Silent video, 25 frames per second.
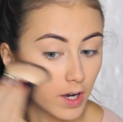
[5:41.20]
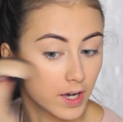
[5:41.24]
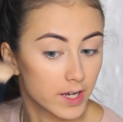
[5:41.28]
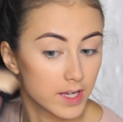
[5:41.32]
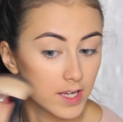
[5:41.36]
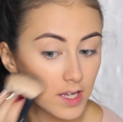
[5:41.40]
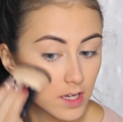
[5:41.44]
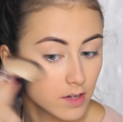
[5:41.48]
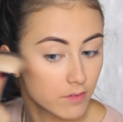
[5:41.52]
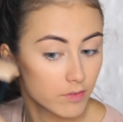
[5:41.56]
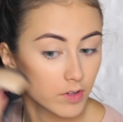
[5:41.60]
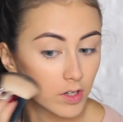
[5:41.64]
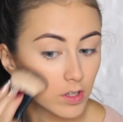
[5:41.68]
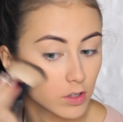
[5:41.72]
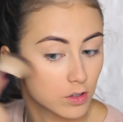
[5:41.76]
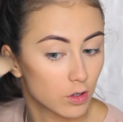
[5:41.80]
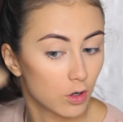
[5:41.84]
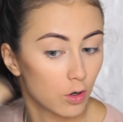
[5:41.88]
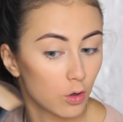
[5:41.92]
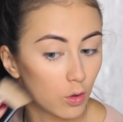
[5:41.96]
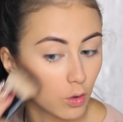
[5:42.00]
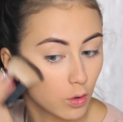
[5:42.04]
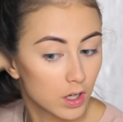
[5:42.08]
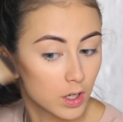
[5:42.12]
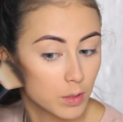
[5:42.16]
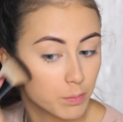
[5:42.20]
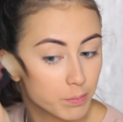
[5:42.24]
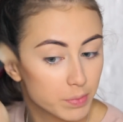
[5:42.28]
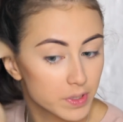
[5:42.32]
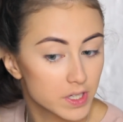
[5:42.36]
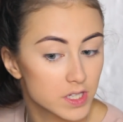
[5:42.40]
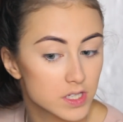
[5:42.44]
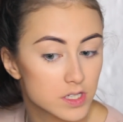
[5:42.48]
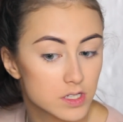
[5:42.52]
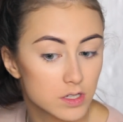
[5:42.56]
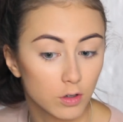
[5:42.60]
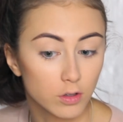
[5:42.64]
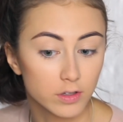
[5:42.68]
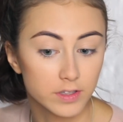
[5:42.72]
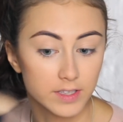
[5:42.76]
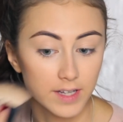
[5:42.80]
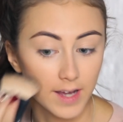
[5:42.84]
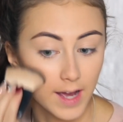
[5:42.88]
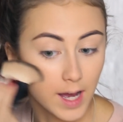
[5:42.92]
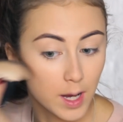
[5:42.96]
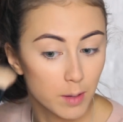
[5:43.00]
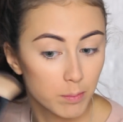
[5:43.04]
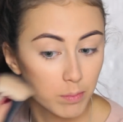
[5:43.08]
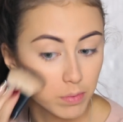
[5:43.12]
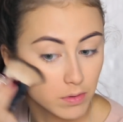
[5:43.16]
I even go a bit on
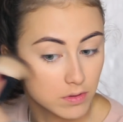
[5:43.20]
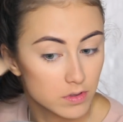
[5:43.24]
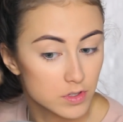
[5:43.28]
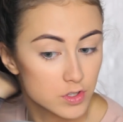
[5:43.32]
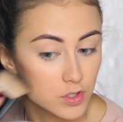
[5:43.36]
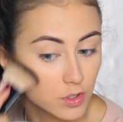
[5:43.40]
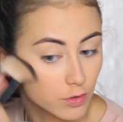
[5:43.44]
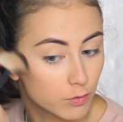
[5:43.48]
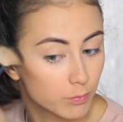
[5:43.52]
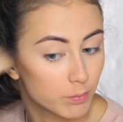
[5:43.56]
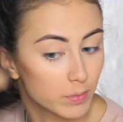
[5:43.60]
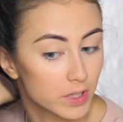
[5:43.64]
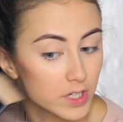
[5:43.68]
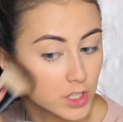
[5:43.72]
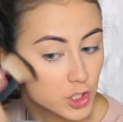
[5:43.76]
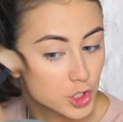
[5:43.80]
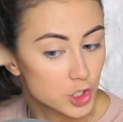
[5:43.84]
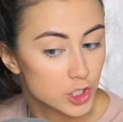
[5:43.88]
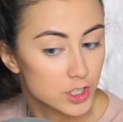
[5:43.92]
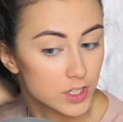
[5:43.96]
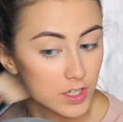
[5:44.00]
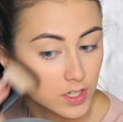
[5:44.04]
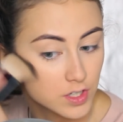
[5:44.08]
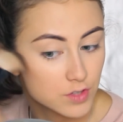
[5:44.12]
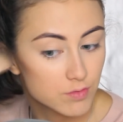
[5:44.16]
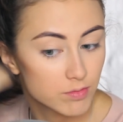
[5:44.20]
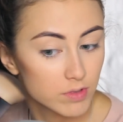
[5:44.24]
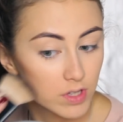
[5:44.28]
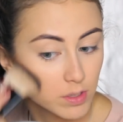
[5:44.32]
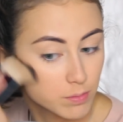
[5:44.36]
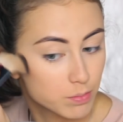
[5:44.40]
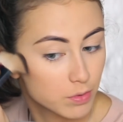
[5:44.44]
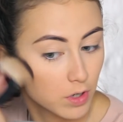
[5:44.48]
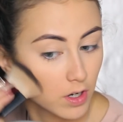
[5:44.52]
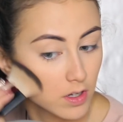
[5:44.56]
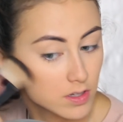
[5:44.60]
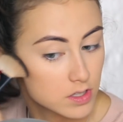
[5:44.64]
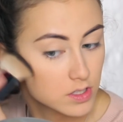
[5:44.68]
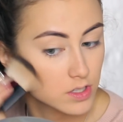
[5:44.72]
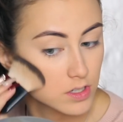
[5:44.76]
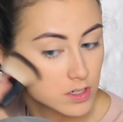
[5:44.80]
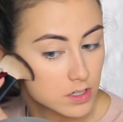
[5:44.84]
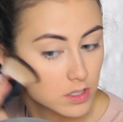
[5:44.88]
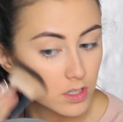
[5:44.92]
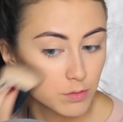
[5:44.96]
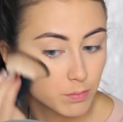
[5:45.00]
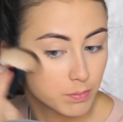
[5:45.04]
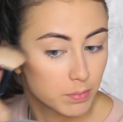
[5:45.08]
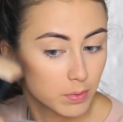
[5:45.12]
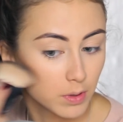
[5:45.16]
the apples of my cheeks with the
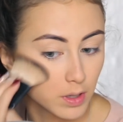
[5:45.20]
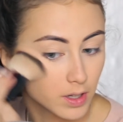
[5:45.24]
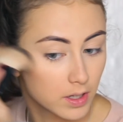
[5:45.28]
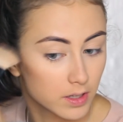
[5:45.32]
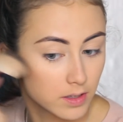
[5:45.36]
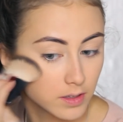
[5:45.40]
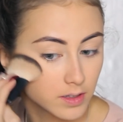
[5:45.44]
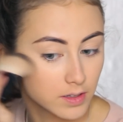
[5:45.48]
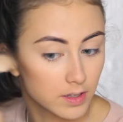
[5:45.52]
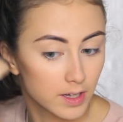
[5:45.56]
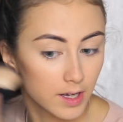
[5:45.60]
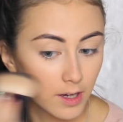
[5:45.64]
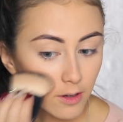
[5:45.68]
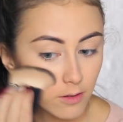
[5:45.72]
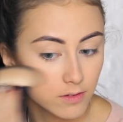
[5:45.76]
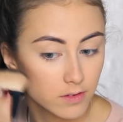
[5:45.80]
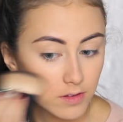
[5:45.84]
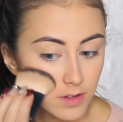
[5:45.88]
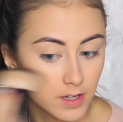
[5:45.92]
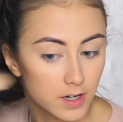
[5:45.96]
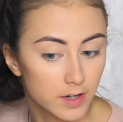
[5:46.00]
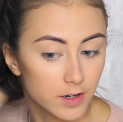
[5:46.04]
bronzer to blend it out